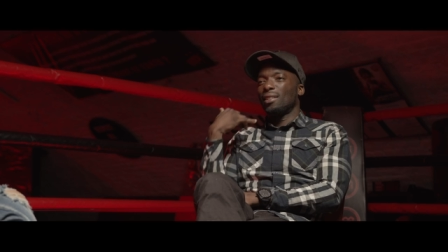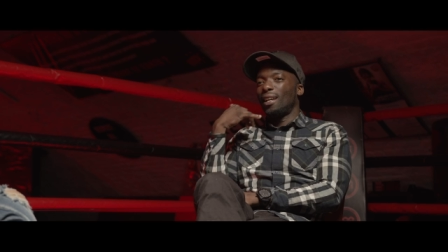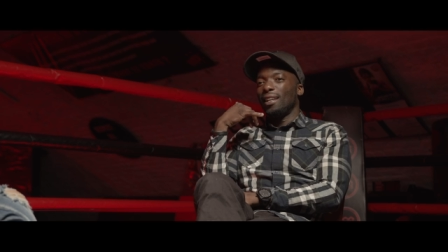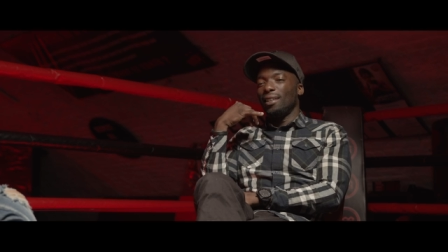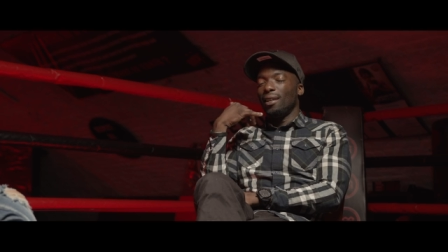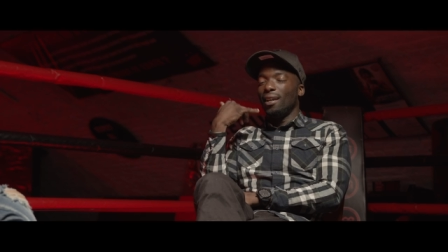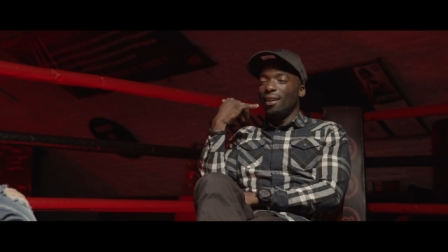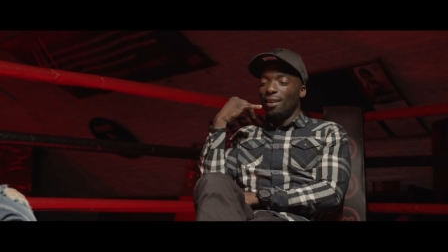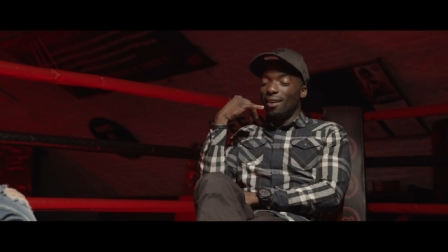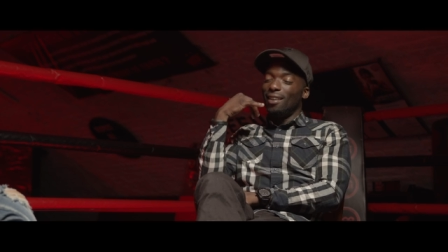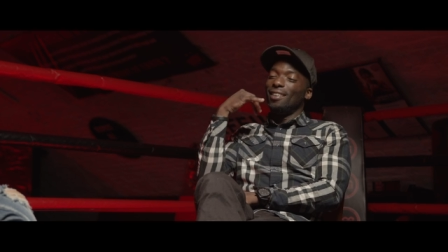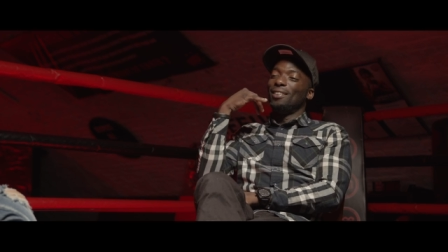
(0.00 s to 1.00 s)
just like, yeah,
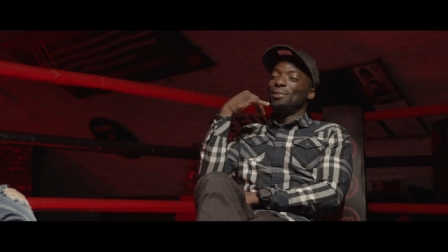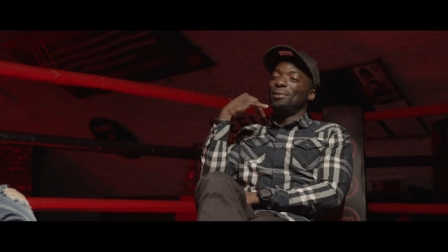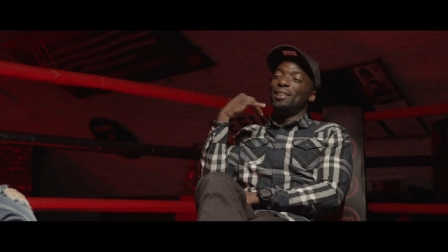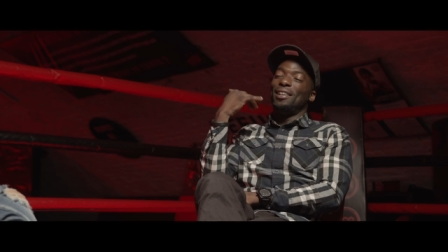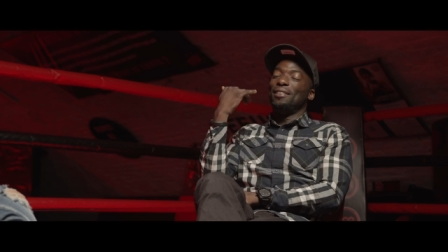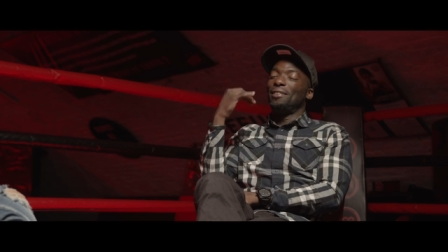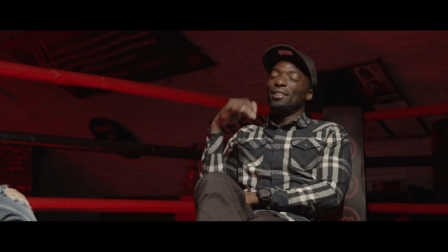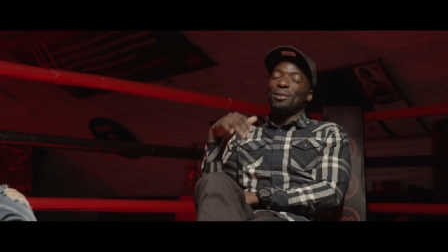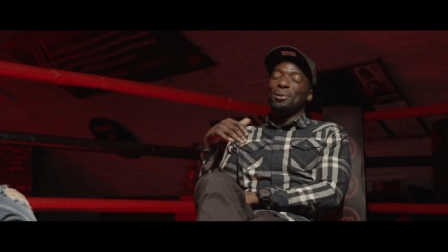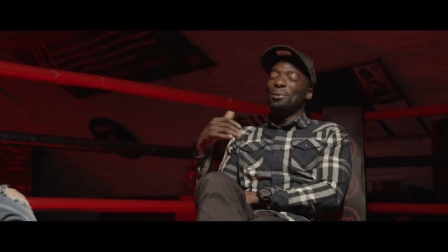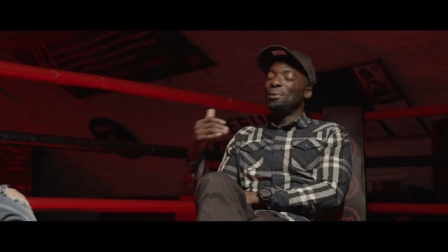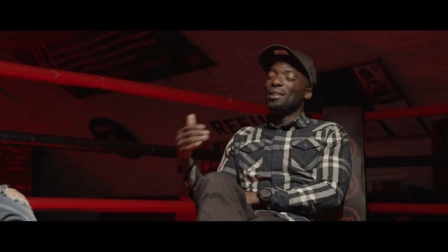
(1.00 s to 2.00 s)
whatever,
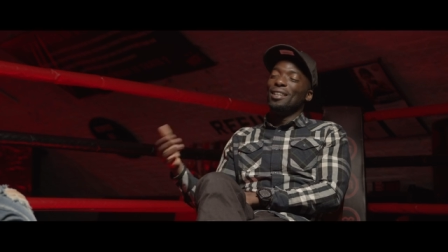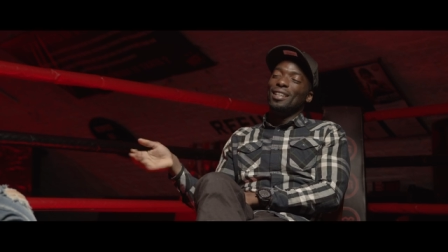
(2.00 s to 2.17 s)
cool.